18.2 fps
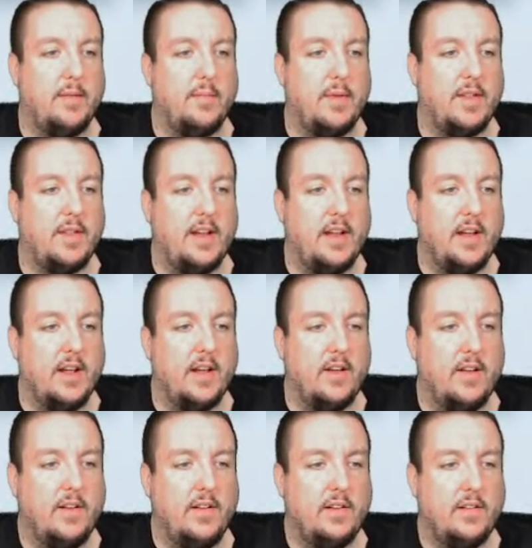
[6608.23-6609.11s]
but you
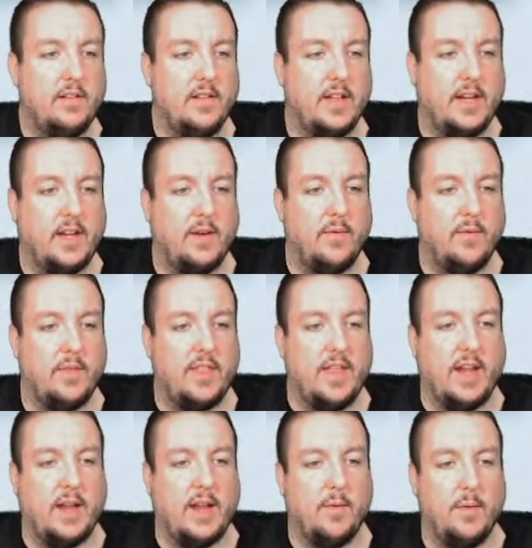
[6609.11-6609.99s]
know, like you would
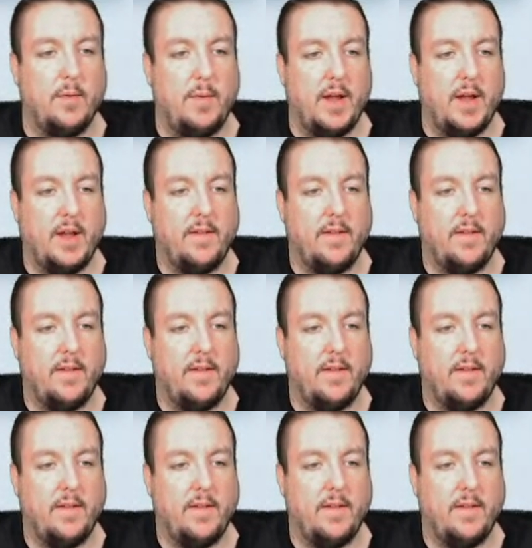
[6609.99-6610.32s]
think it would be.